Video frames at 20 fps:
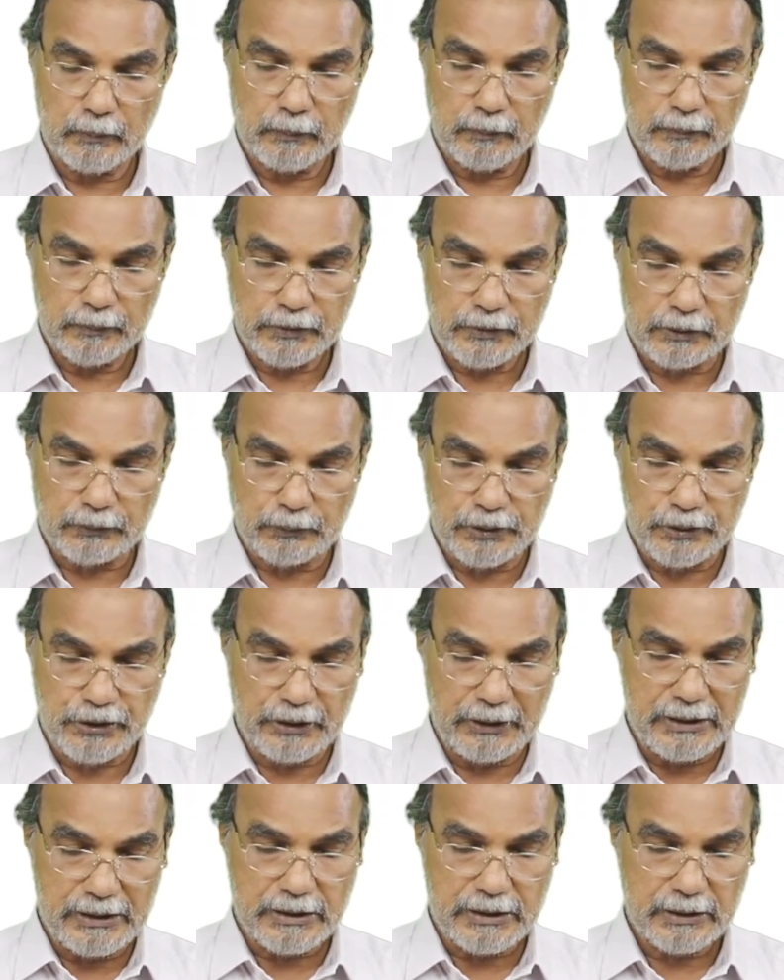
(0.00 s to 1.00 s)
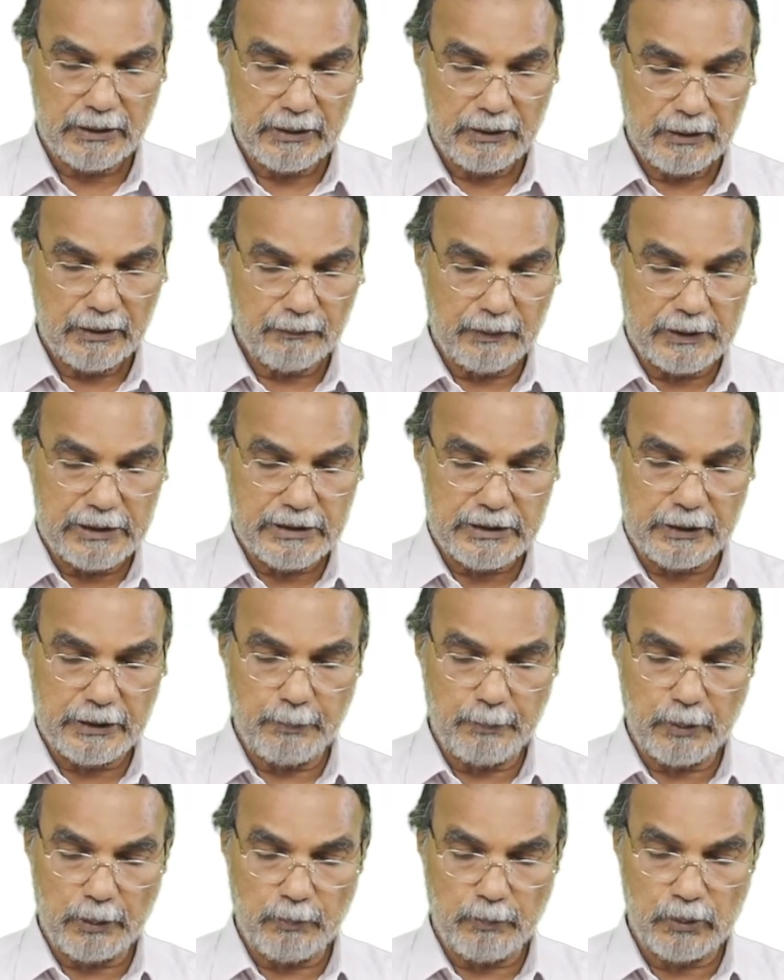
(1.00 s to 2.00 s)
So the question is, what is the
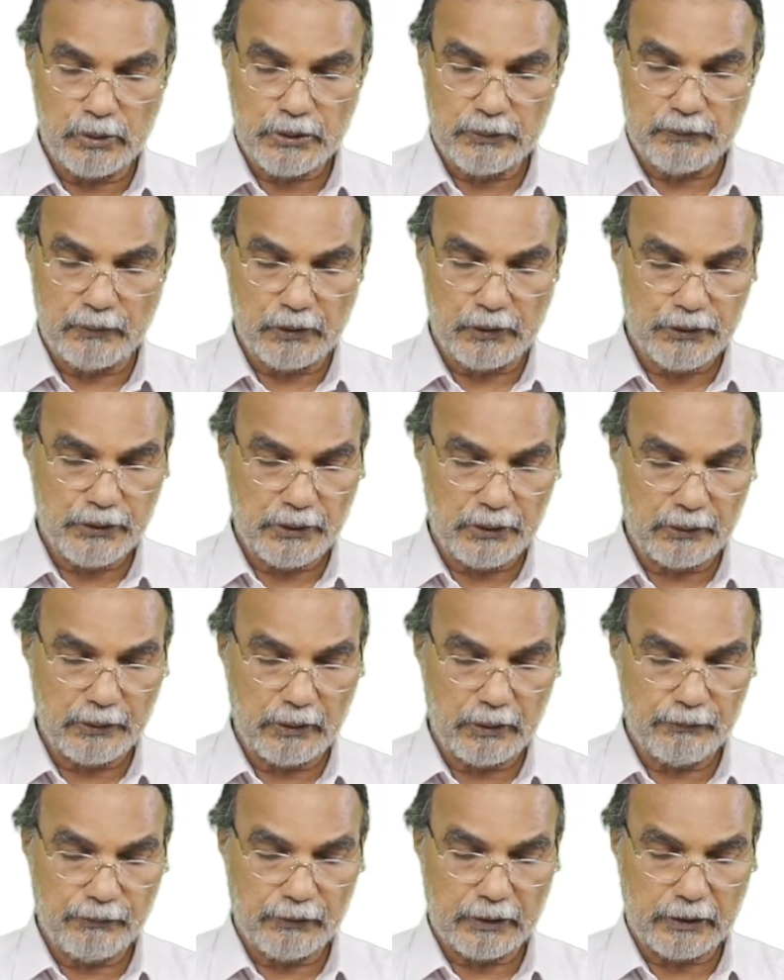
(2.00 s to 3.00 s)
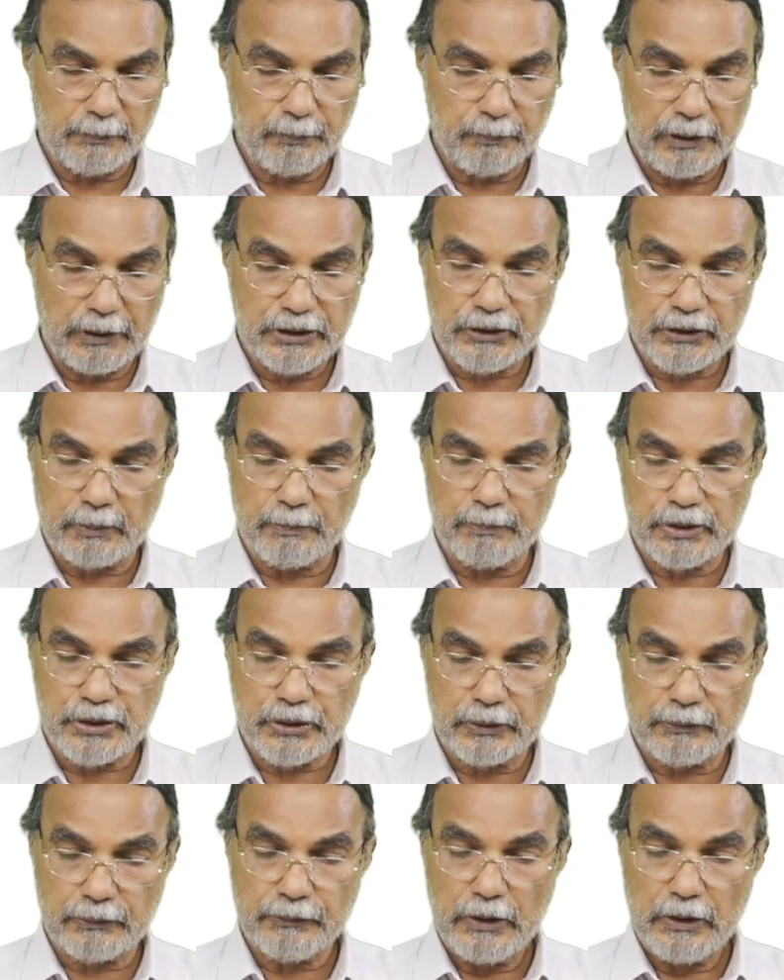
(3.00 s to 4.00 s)
number of moles of oxygen required for complete combustion
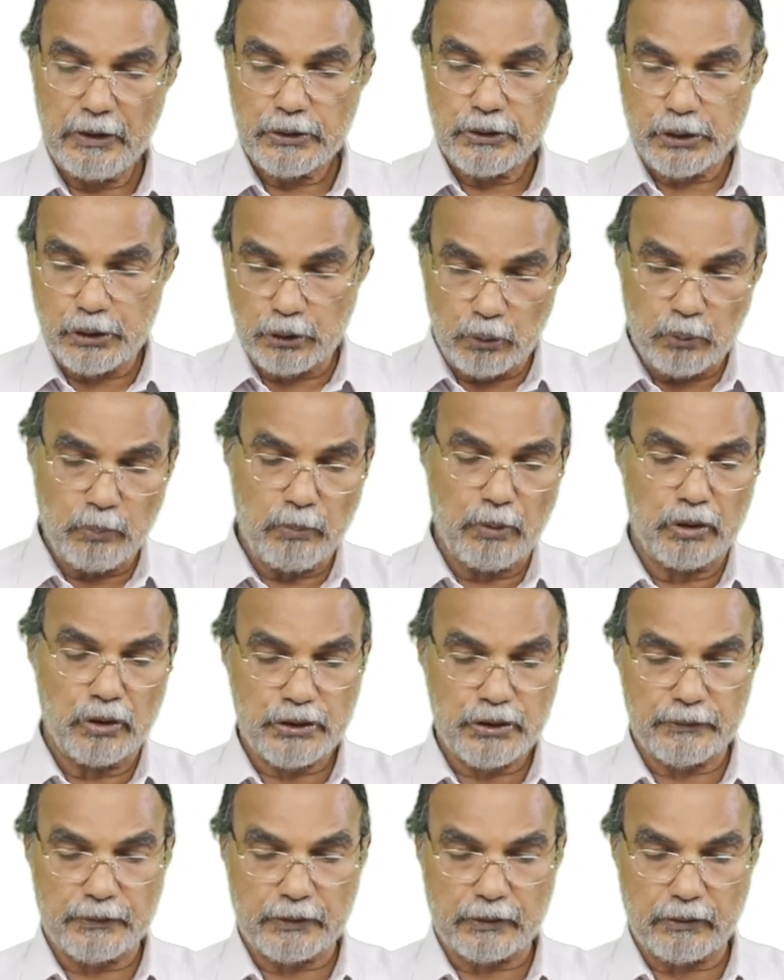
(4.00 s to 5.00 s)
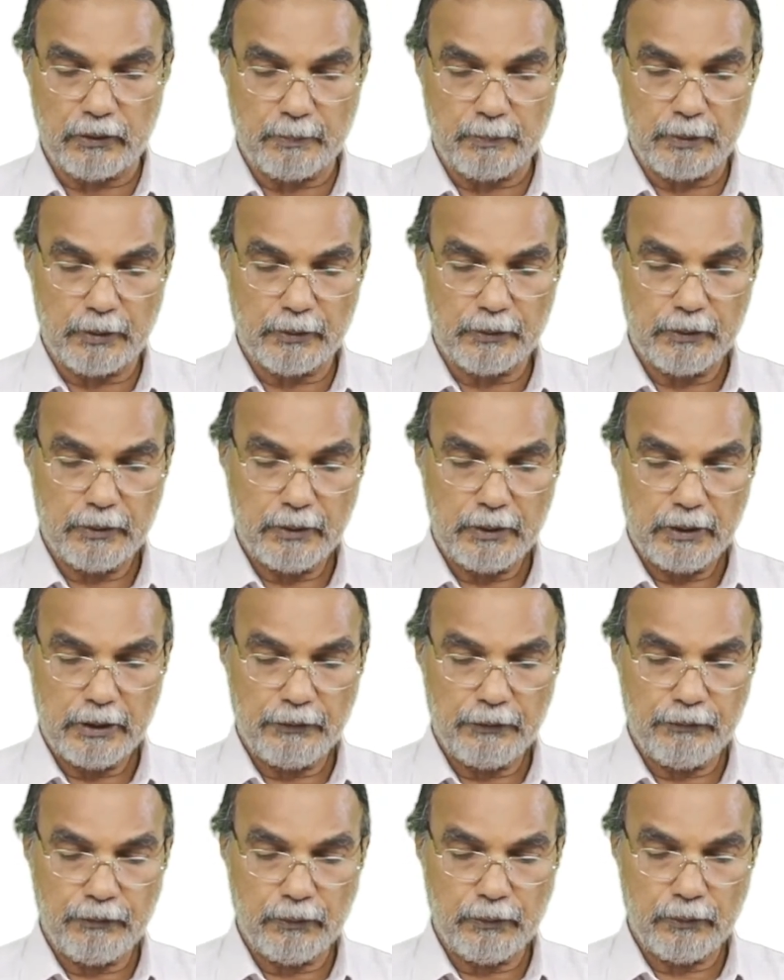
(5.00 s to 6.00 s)
of 2 moles of the compound? If
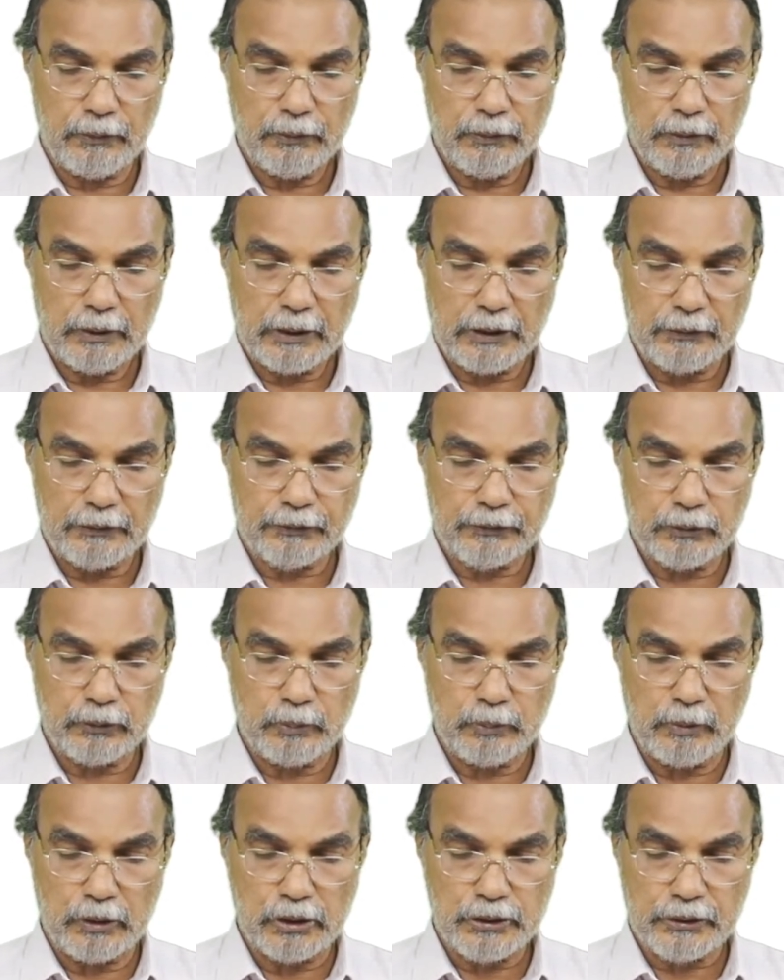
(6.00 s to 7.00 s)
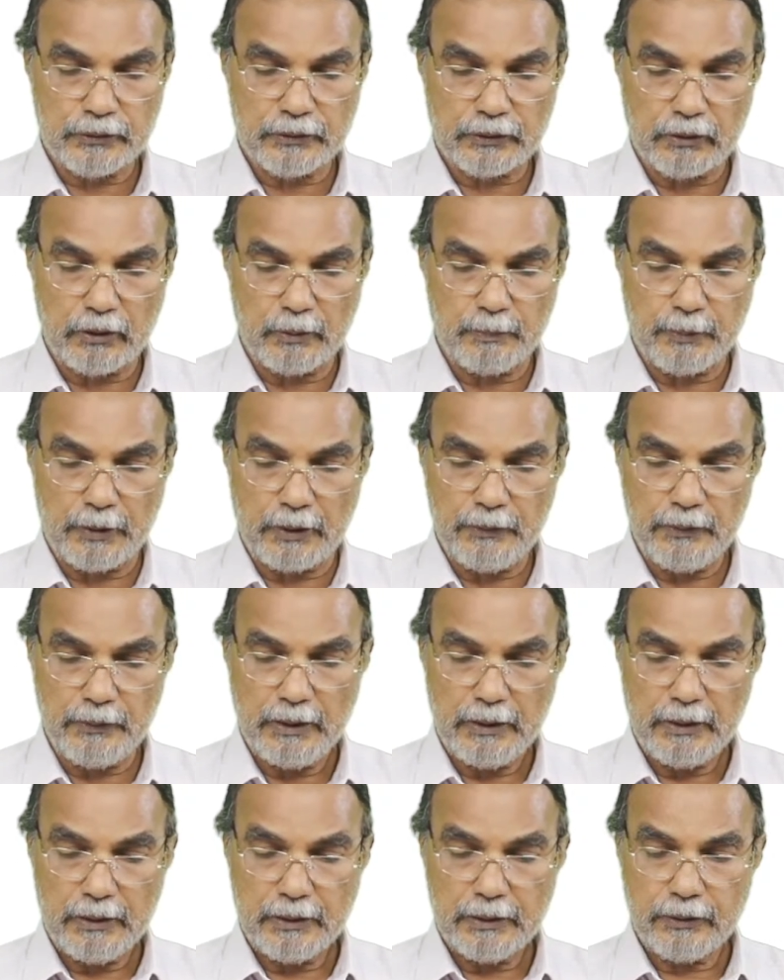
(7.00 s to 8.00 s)
you have 2 moles of the compound,
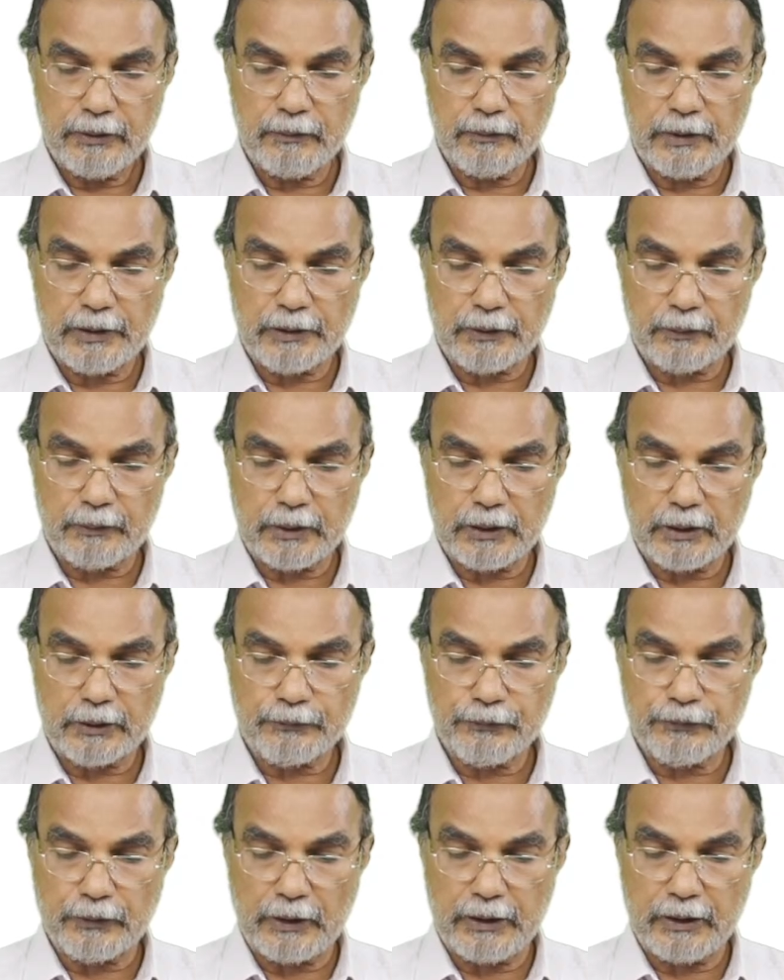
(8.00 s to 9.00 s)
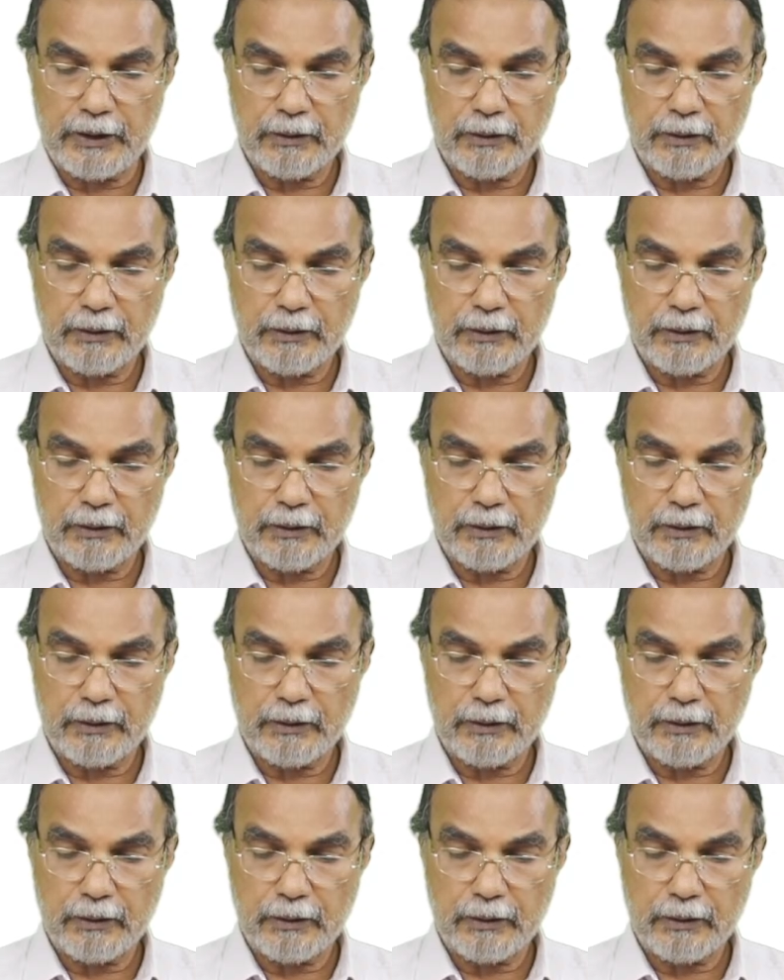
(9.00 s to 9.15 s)
you will require 5